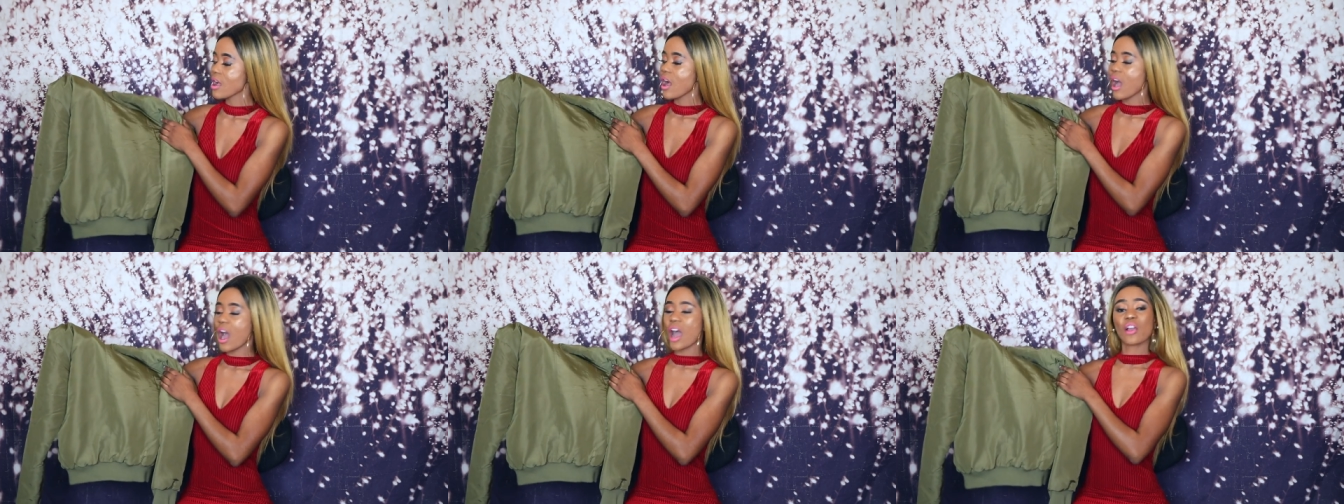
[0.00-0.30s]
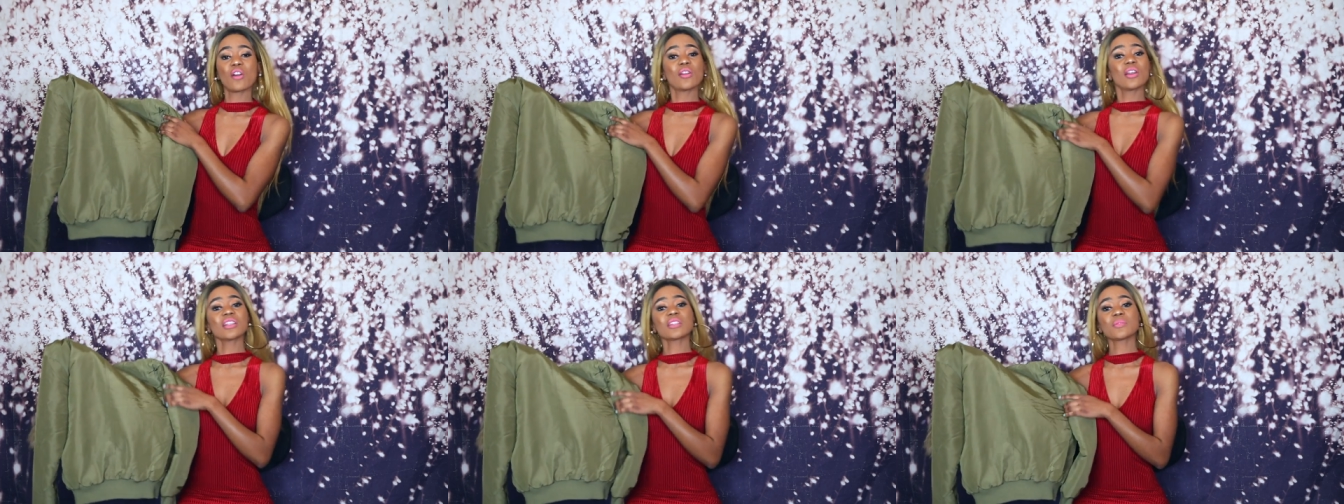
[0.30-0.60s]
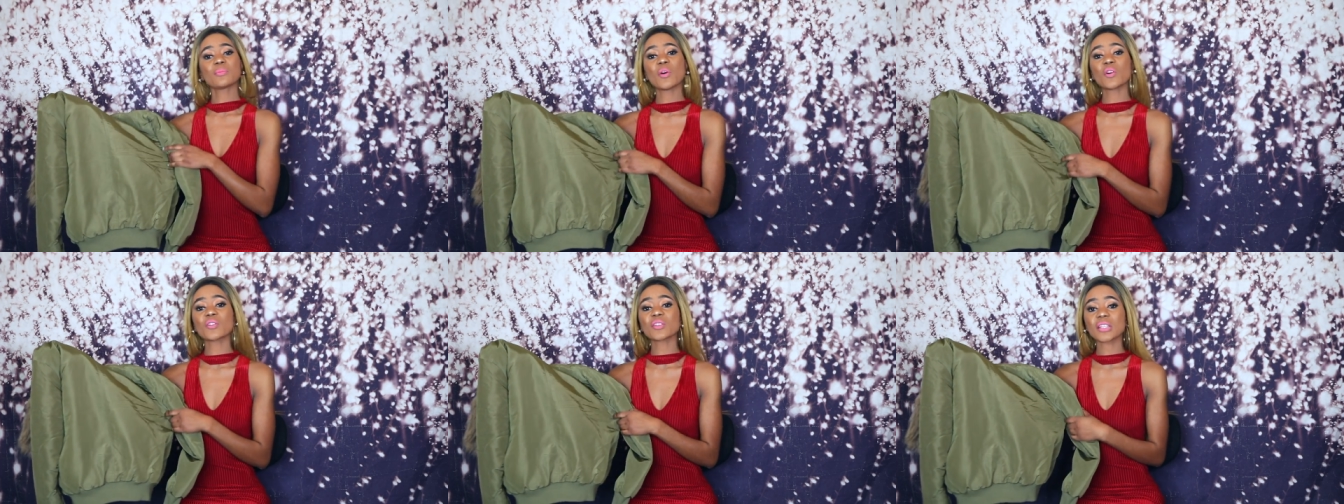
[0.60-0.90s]
I got a
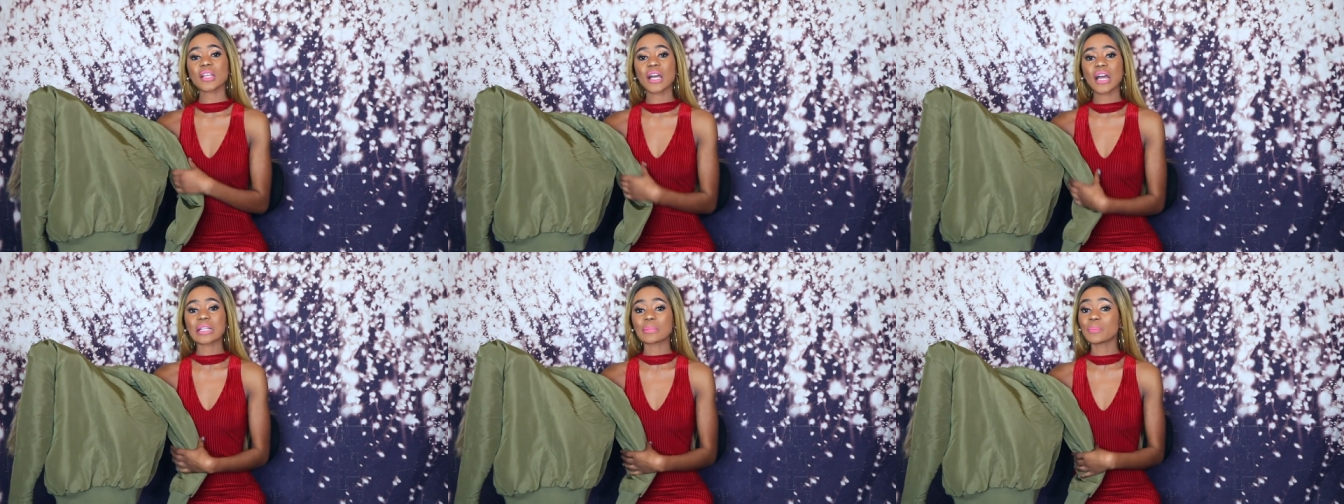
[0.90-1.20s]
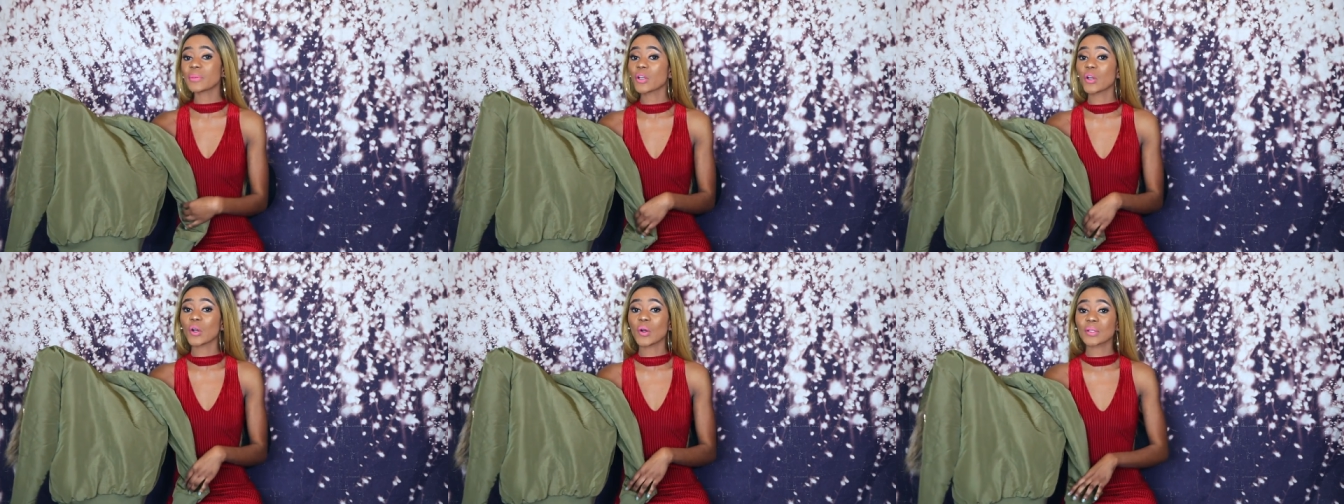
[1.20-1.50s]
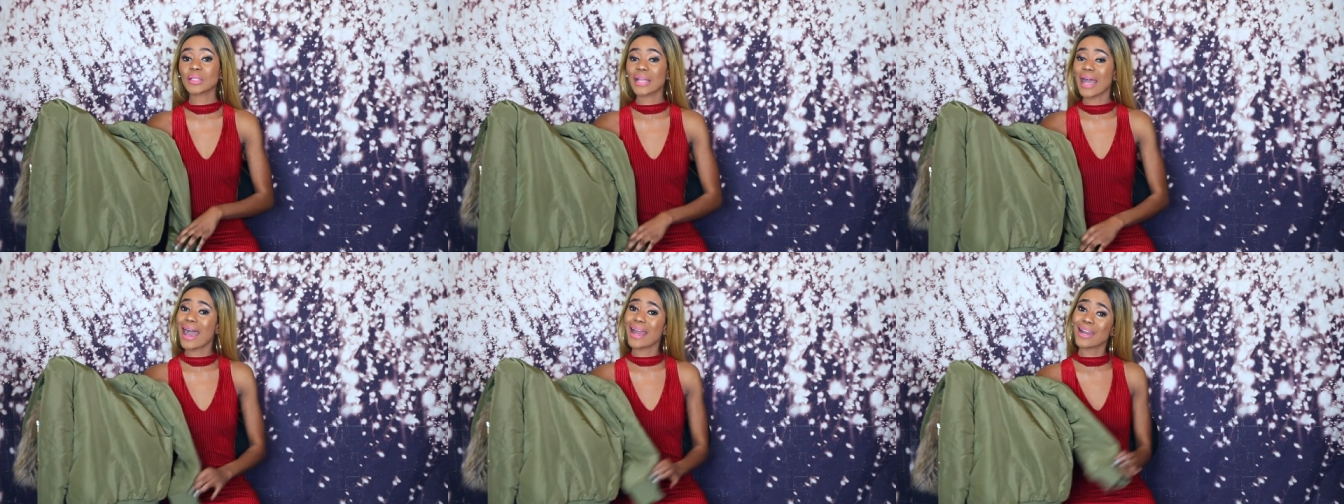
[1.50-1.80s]
small size
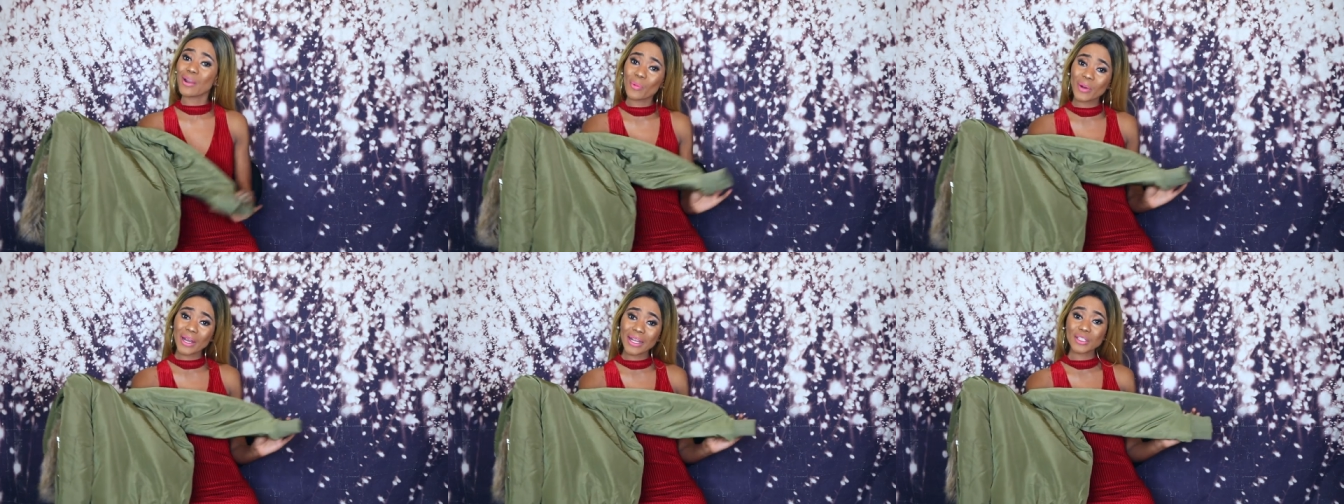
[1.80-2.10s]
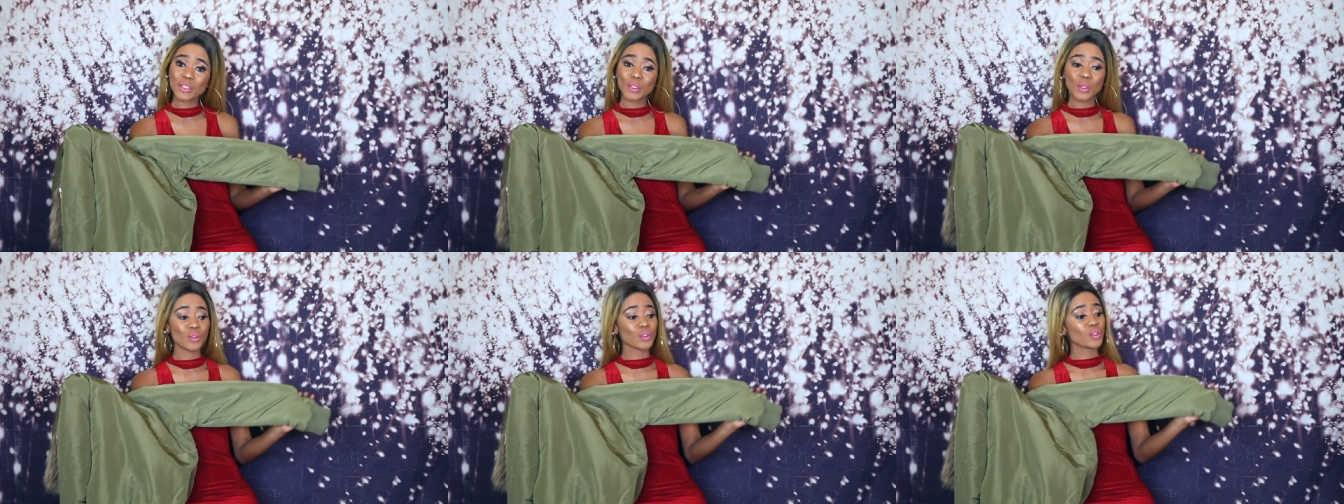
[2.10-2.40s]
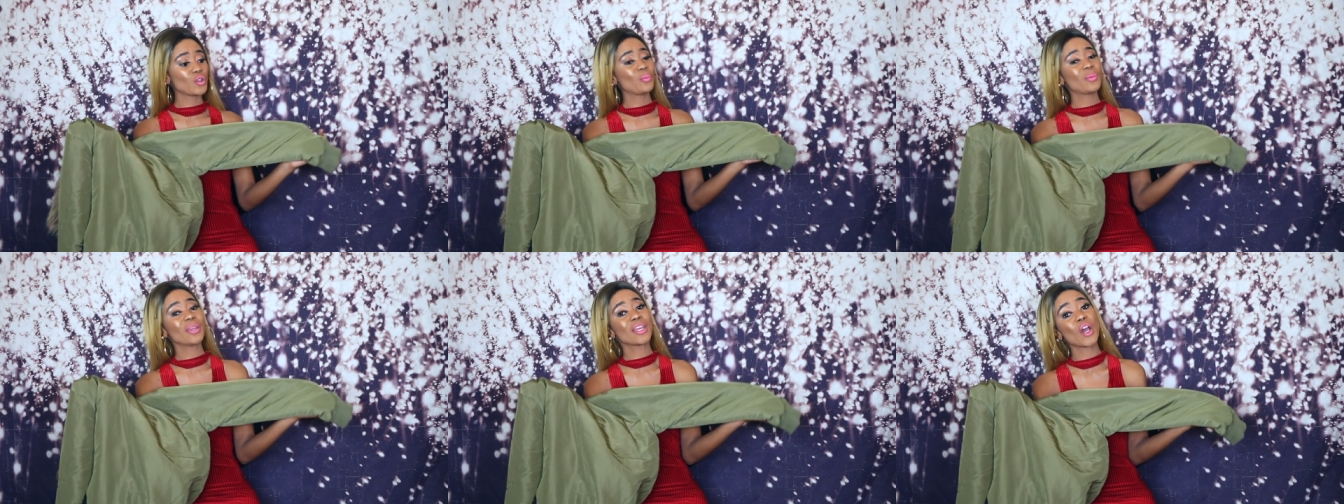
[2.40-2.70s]
because I didn't want it to look
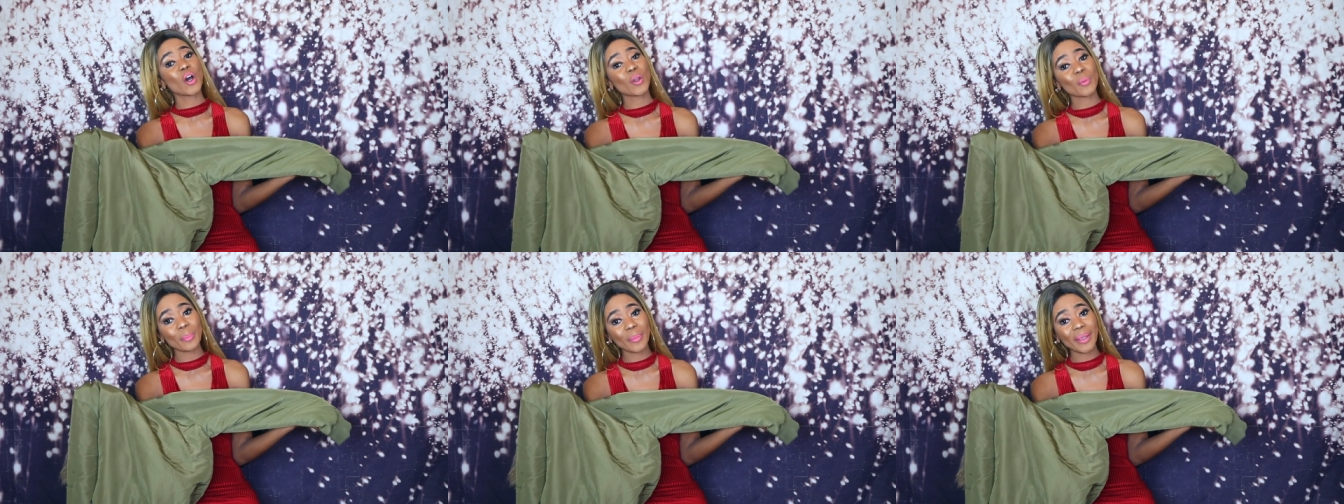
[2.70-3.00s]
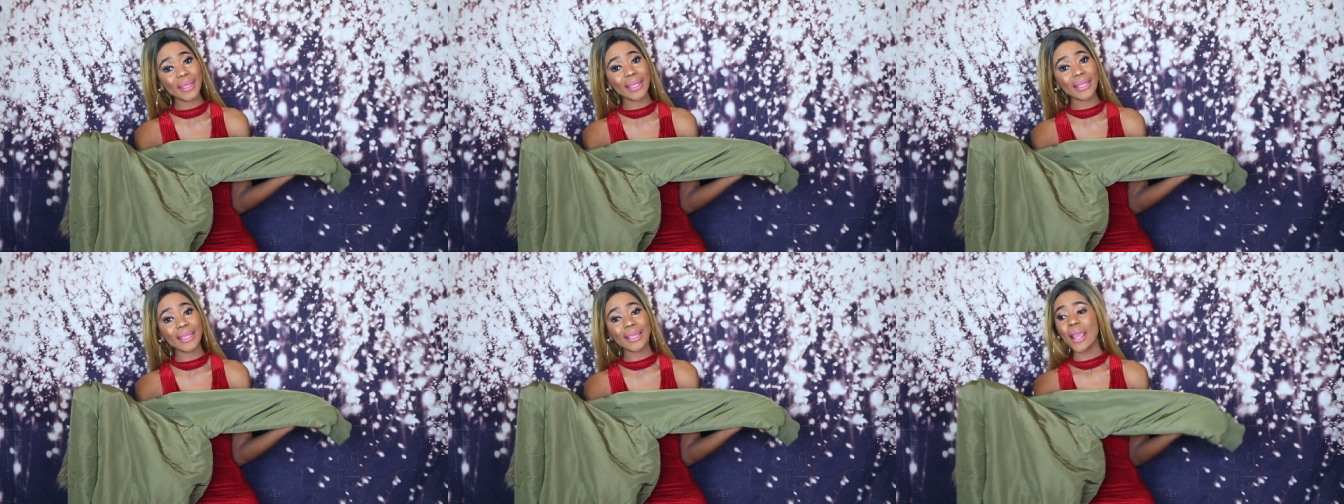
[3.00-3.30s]
too big on me.